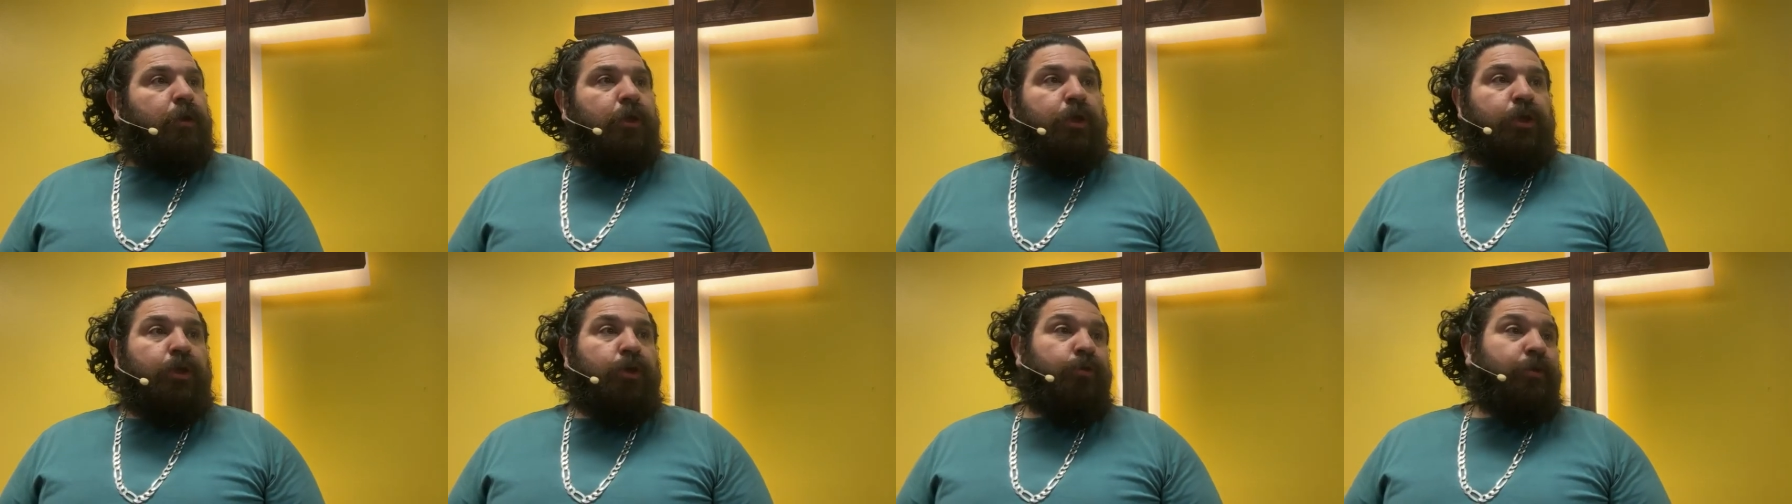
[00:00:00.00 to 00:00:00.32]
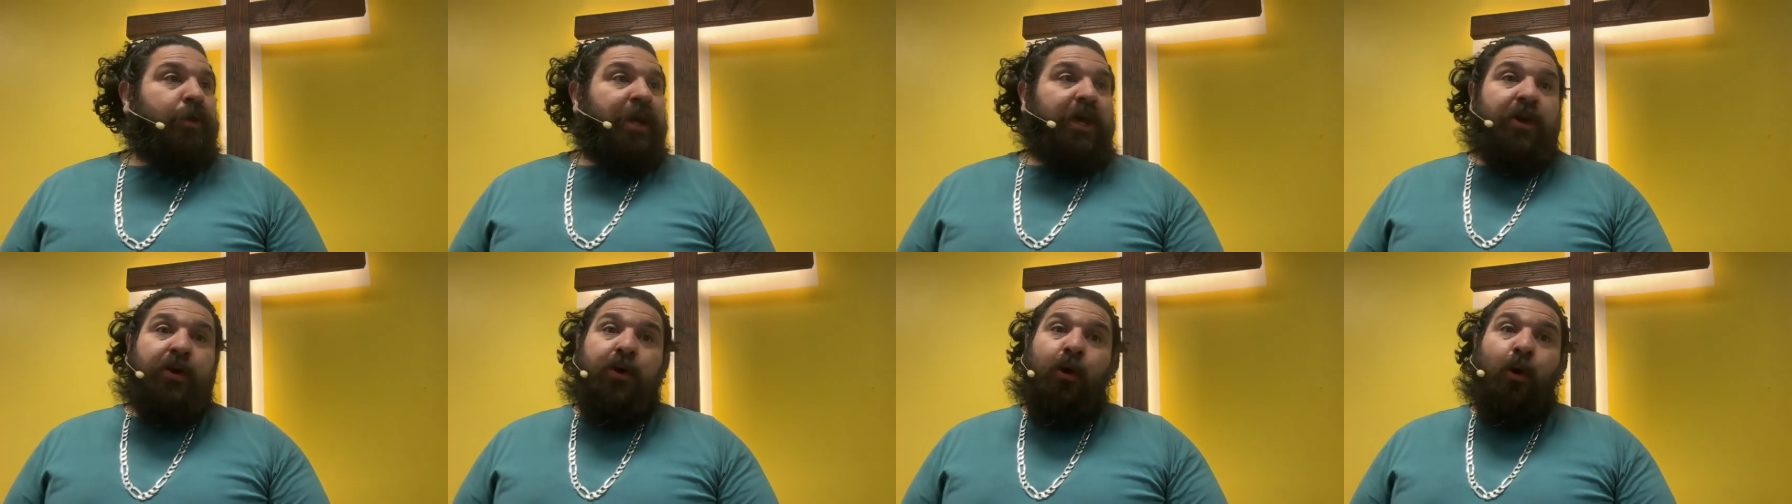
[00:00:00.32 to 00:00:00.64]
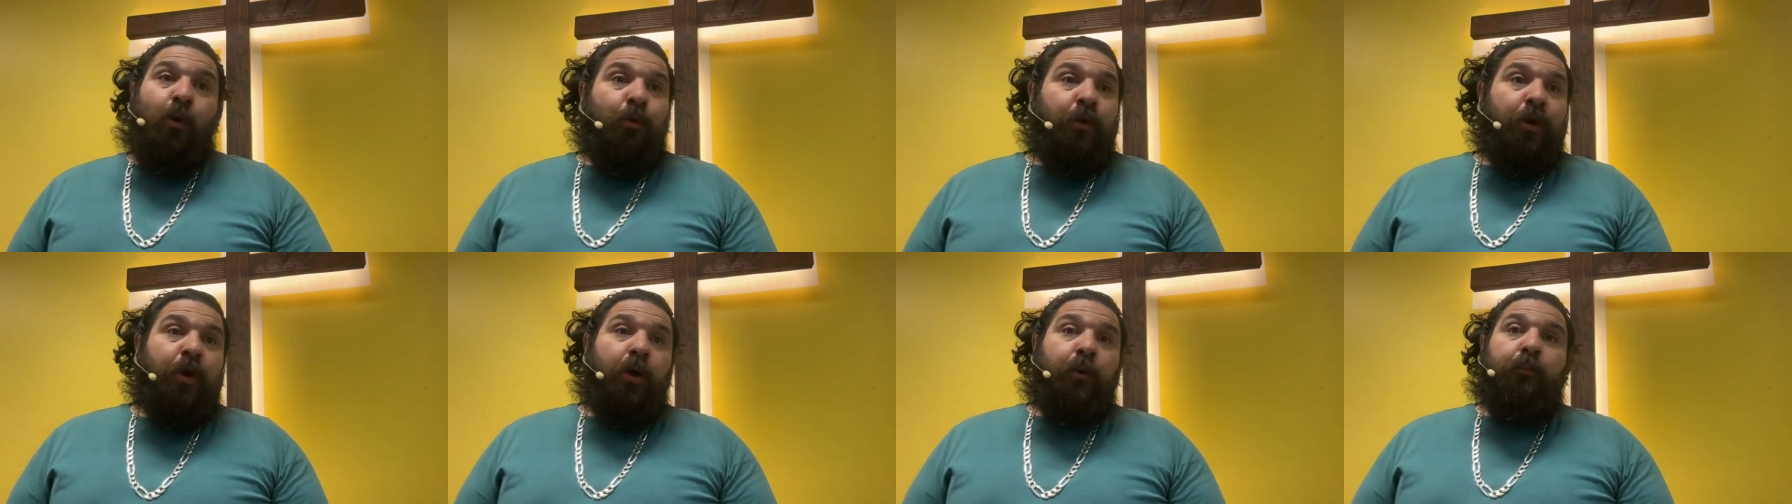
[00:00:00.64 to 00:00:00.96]
you get
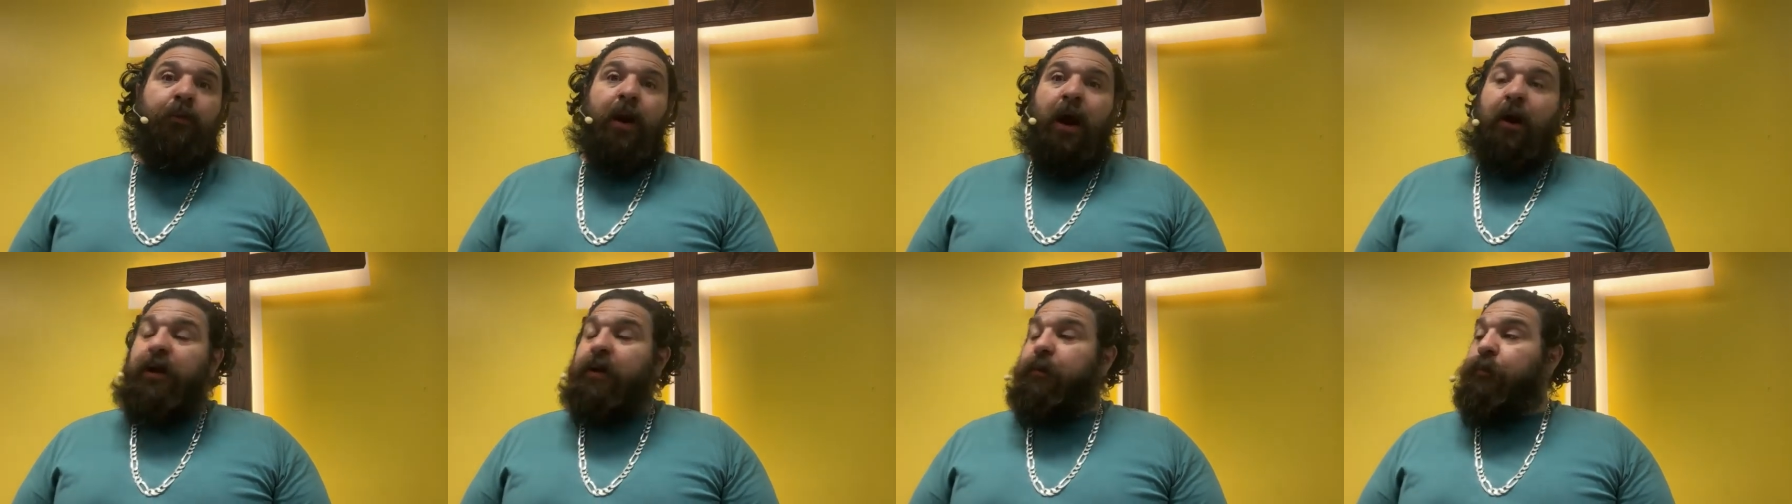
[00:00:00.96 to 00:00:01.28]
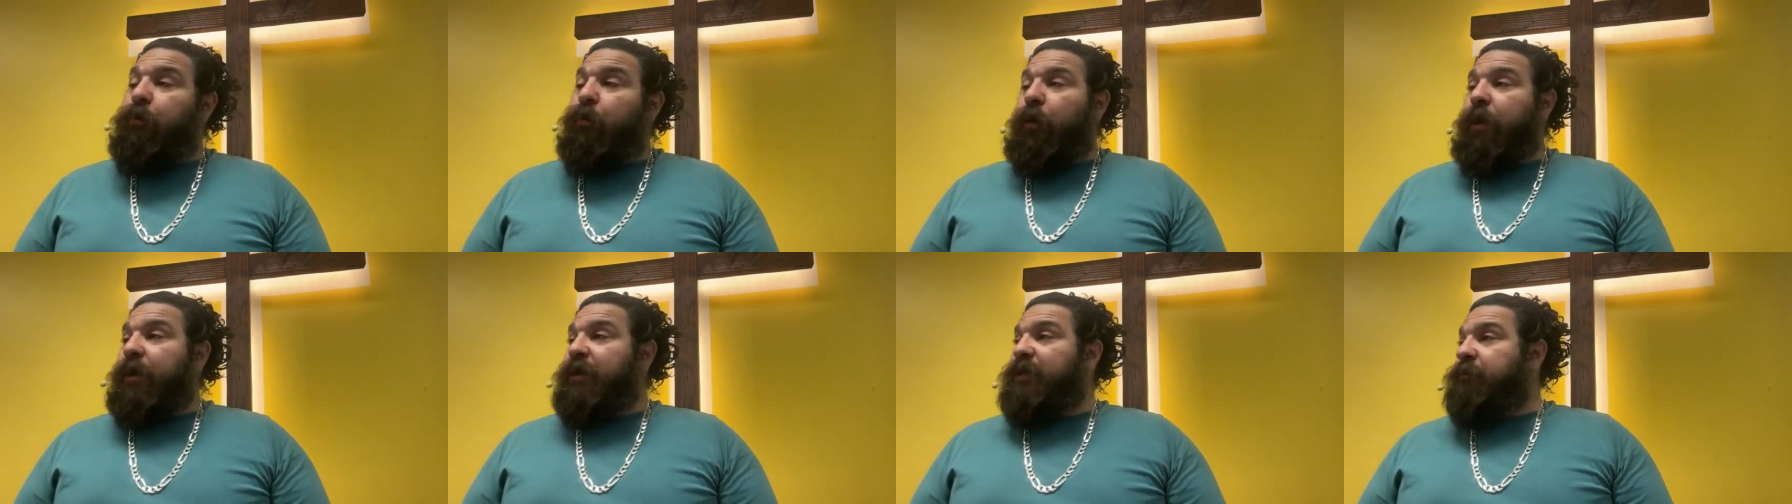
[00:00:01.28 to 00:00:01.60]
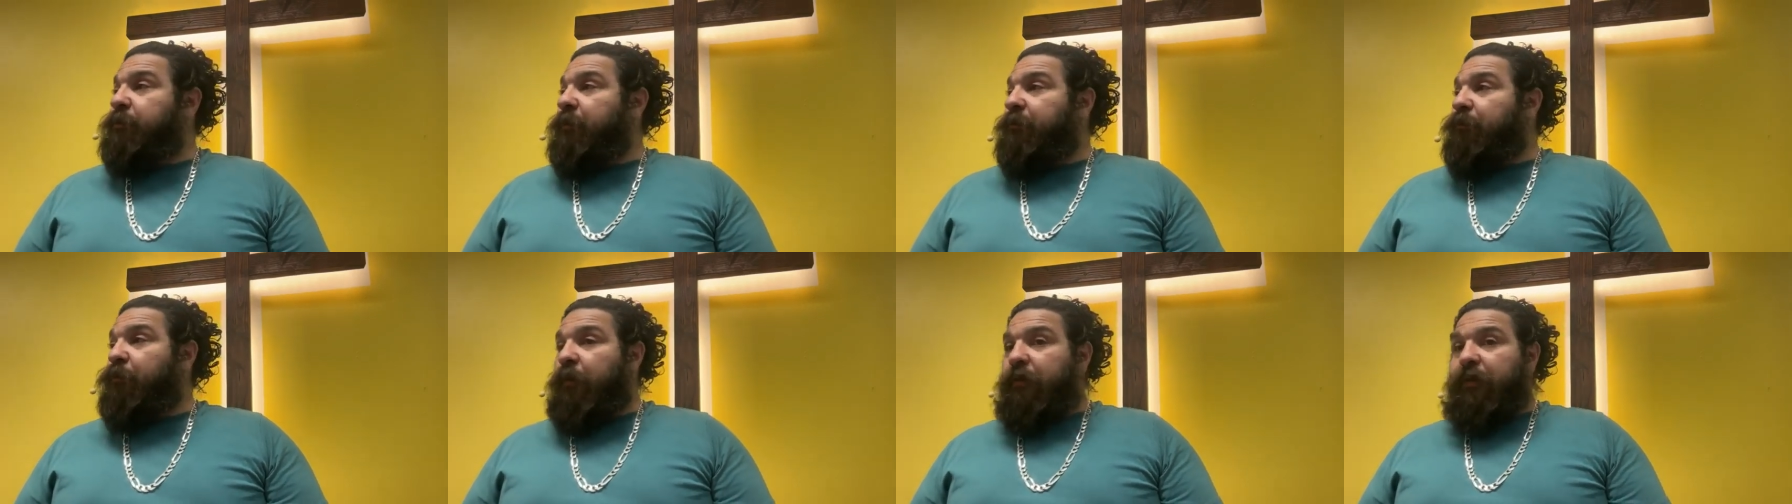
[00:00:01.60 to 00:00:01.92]
no real brownie
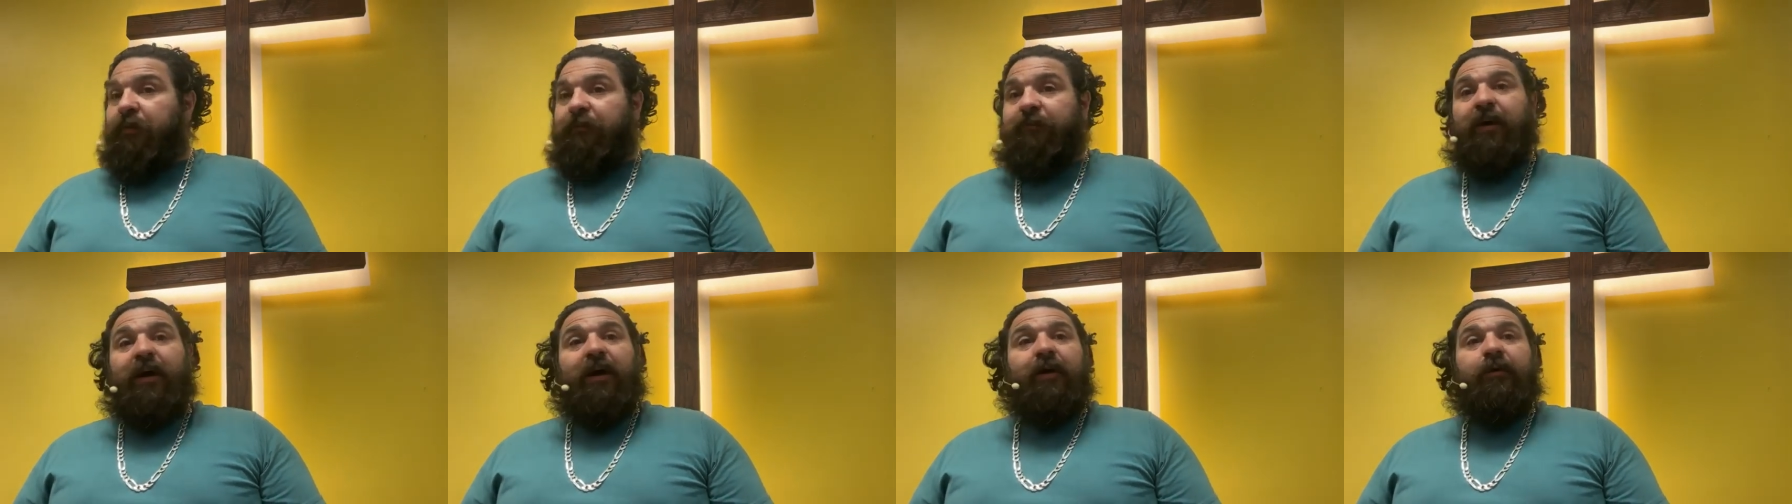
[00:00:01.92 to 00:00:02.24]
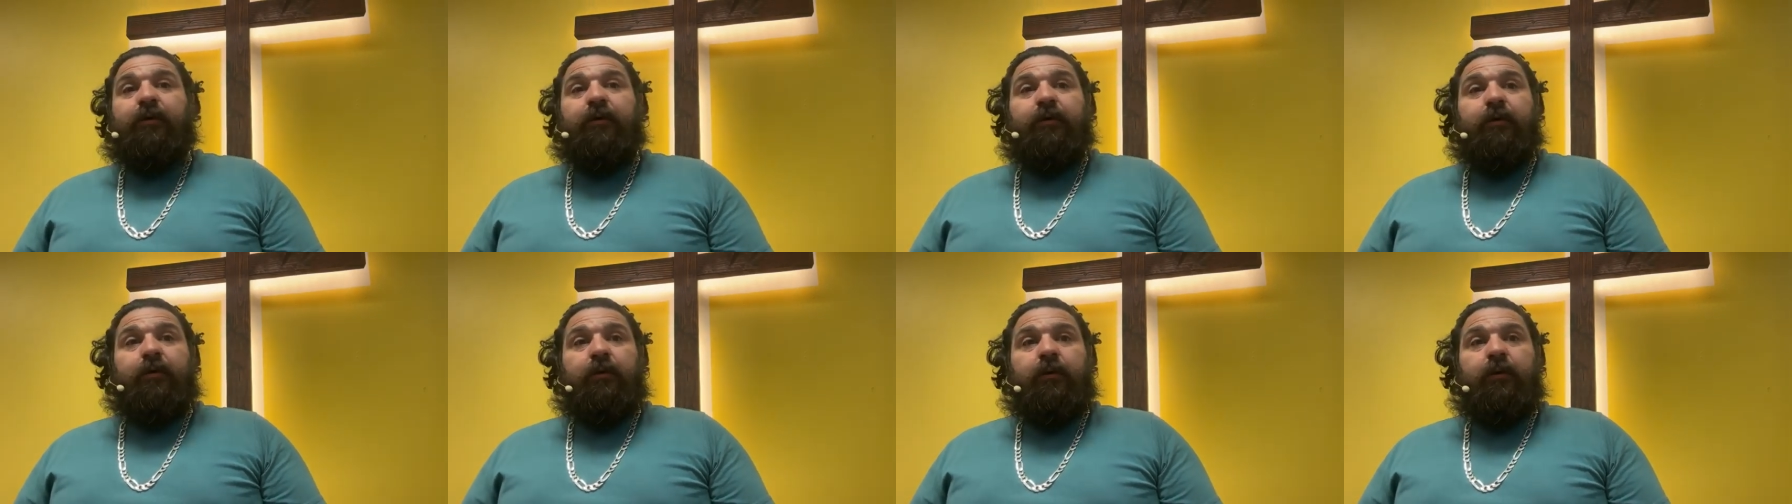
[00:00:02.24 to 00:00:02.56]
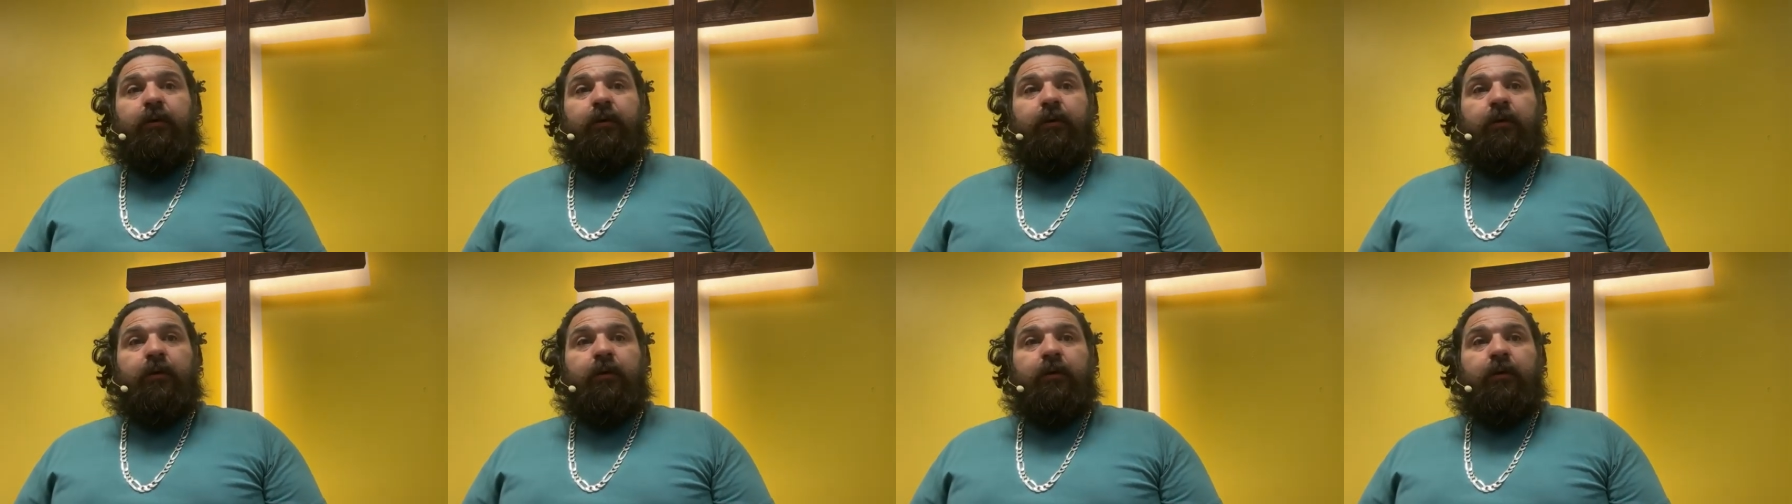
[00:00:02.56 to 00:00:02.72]
points before the Father.